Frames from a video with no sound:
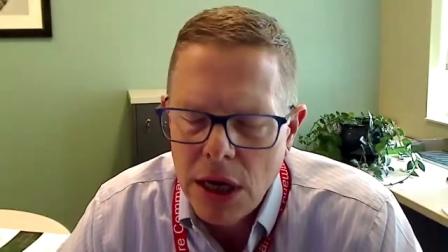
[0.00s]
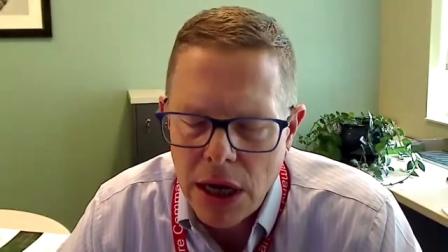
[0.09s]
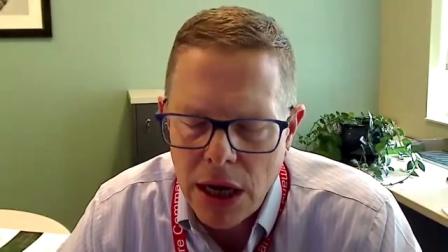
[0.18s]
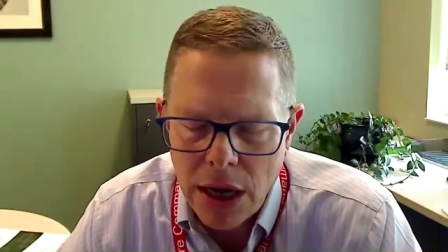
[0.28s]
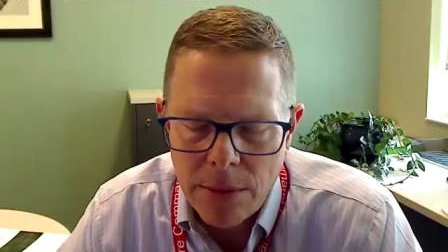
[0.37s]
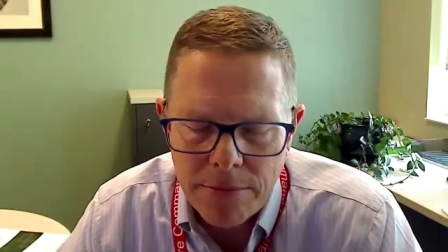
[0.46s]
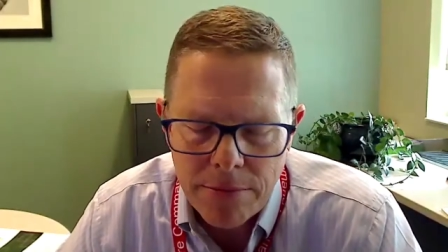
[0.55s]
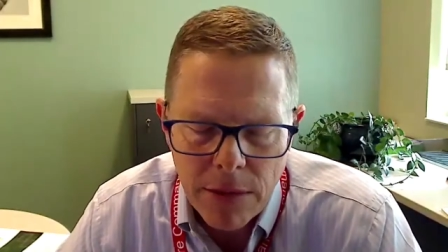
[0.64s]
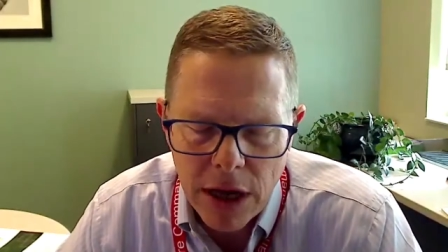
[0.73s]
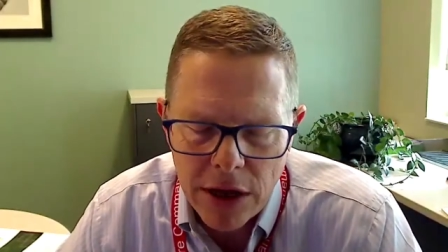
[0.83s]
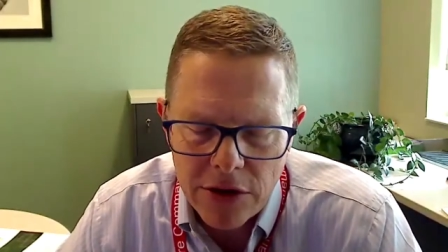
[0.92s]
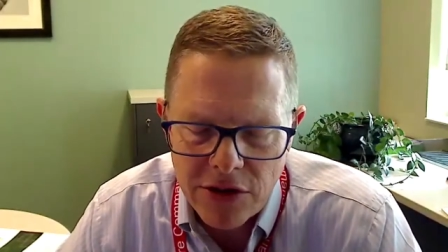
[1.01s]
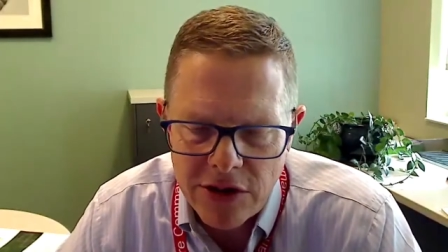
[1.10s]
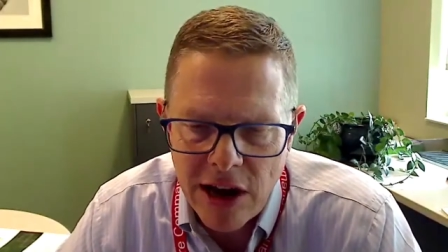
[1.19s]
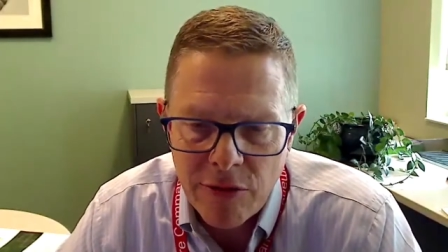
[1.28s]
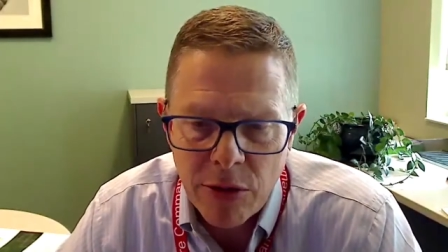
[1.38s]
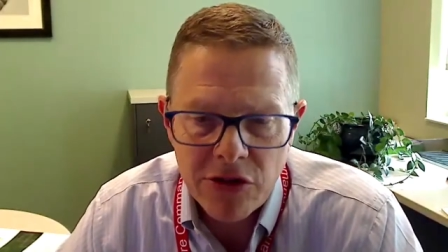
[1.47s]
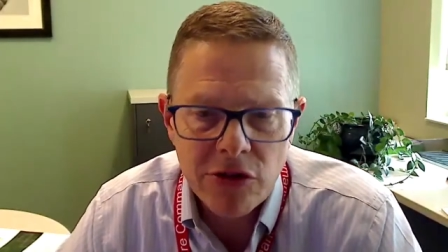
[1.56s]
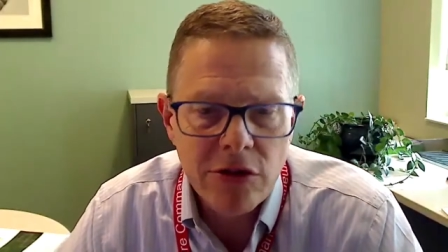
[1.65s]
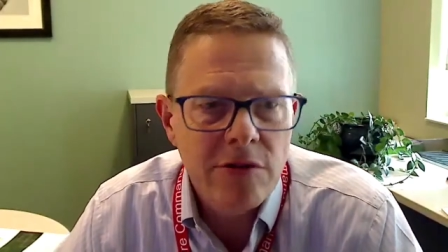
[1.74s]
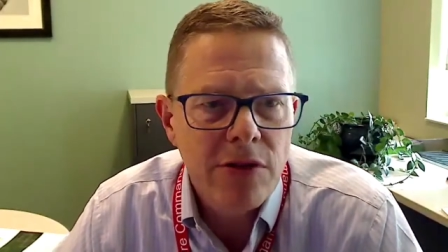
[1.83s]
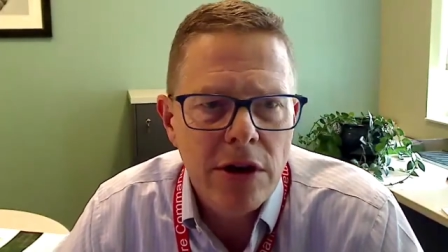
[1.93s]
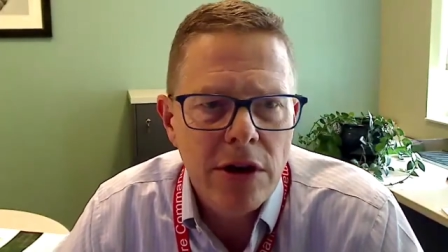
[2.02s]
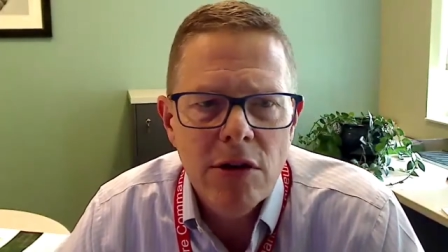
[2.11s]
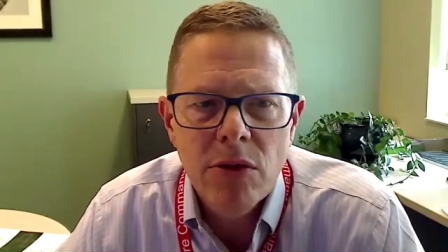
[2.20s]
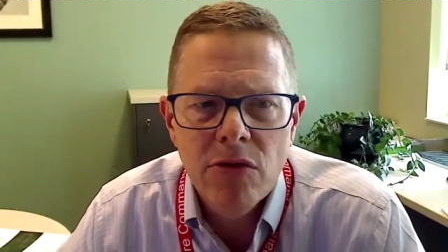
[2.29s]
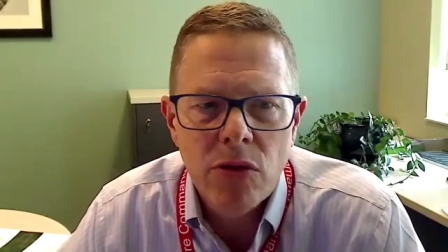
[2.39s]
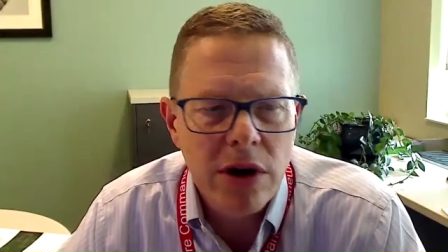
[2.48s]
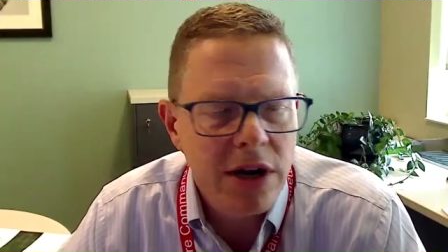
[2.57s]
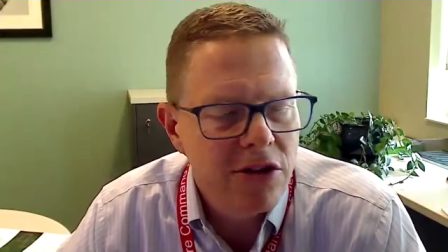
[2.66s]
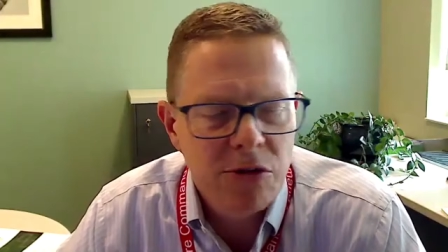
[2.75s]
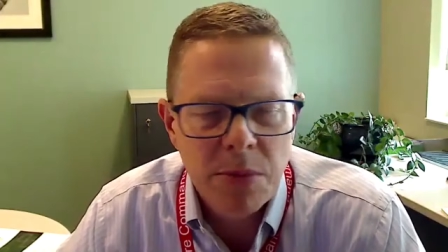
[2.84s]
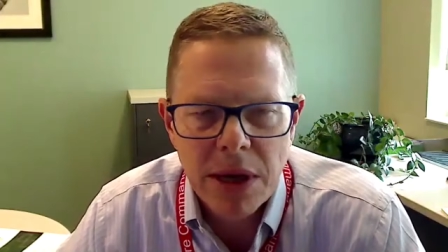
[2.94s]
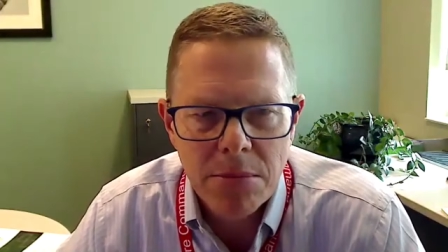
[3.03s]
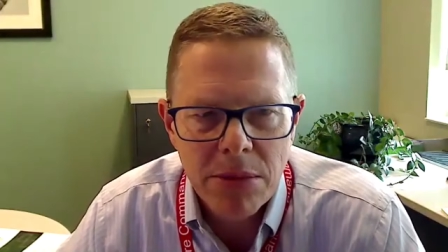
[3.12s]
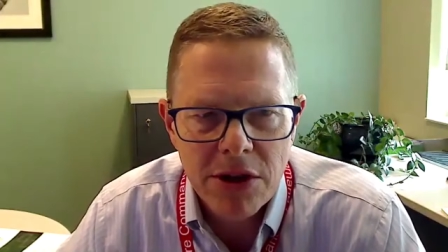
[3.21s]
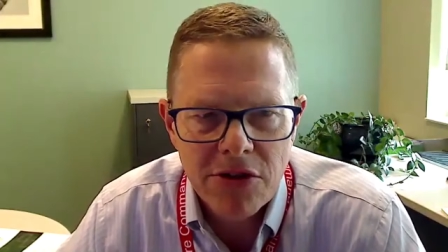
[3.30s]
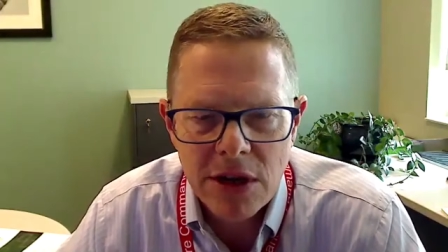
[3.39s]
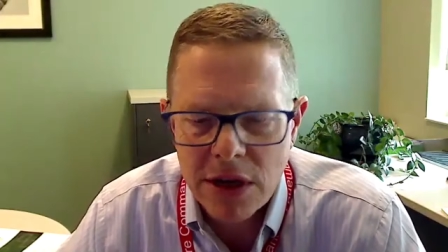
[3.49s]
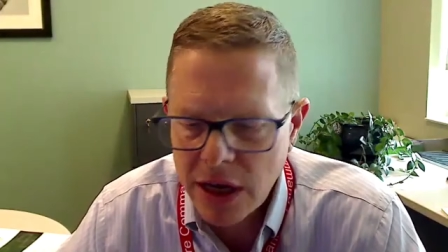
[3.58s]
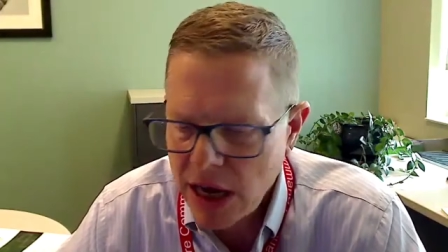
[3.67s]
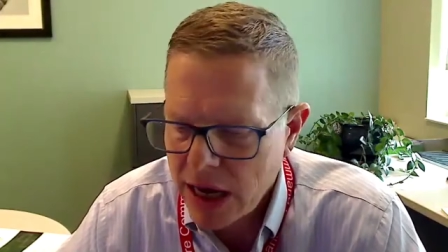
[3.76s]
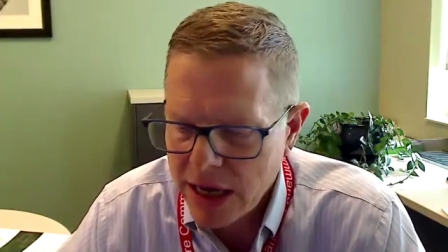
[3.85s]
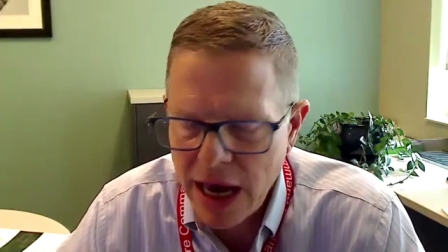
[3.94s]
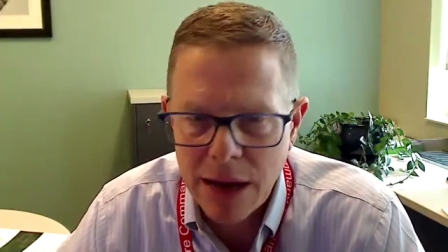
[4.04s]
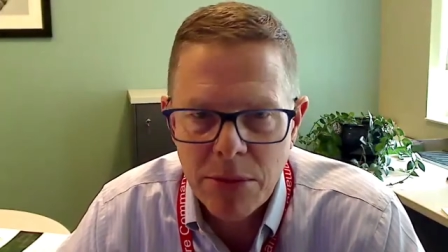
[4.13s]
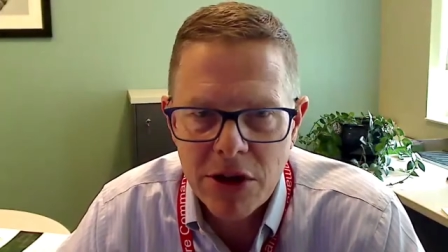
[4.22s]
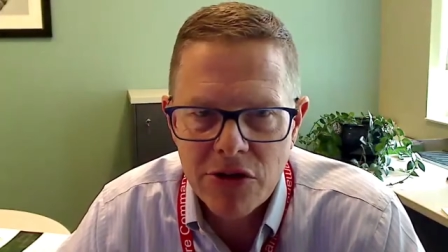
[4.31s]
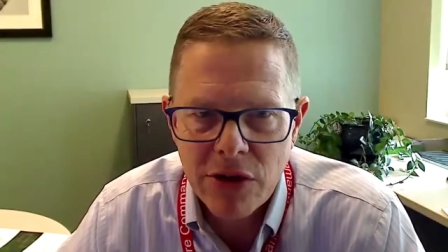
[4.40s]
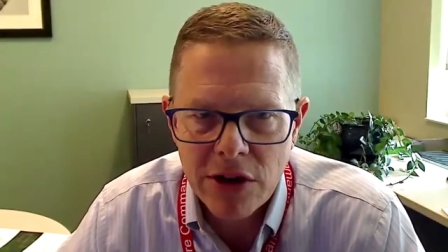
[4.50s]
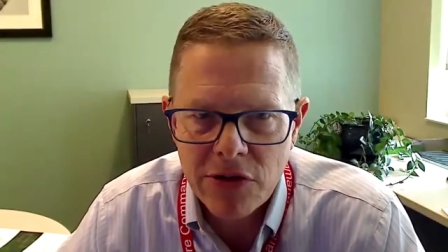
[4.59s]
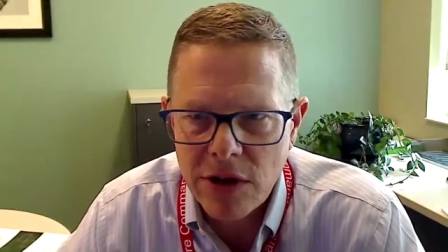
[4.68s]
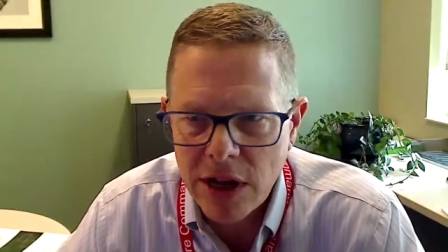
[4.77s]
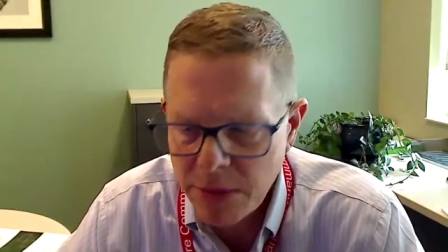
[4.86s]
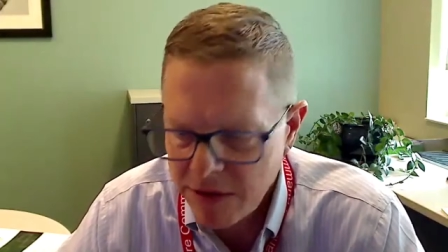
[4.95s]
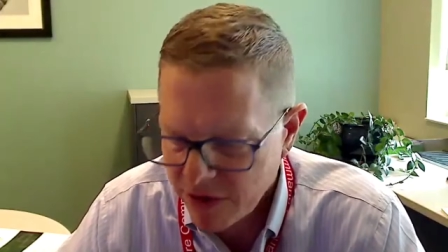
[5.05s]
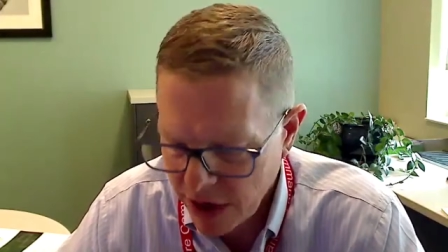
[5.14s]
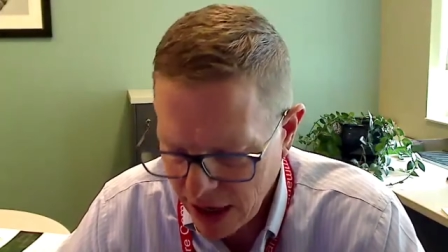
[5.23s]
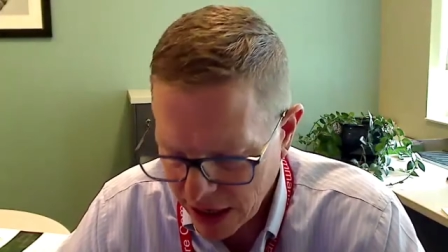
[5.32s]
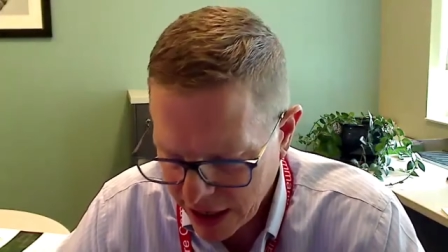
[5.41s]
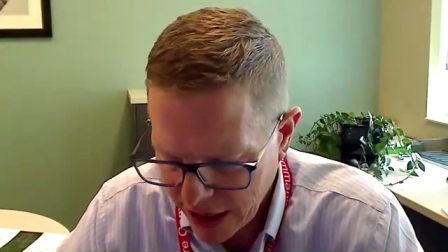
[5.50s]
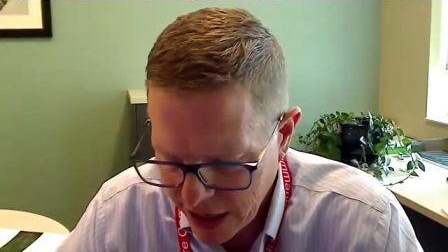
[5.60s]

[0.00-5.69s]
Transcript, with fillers: um, as a staff person. So the volume of work and just being busy can, can be stressful. I've been very lucky to